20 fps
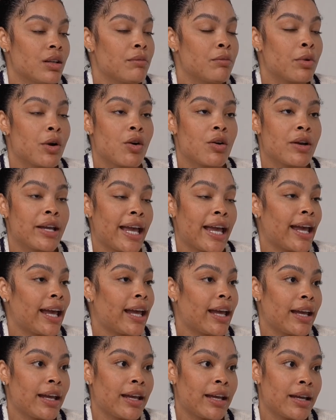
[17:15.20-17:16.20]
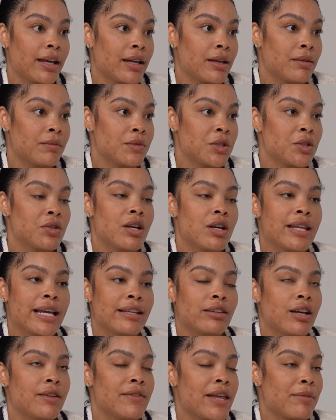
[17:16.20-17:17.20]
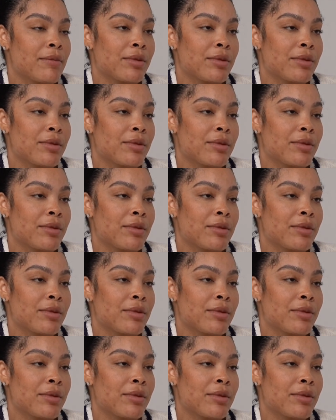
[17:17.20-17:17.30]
Broke games. You know they love that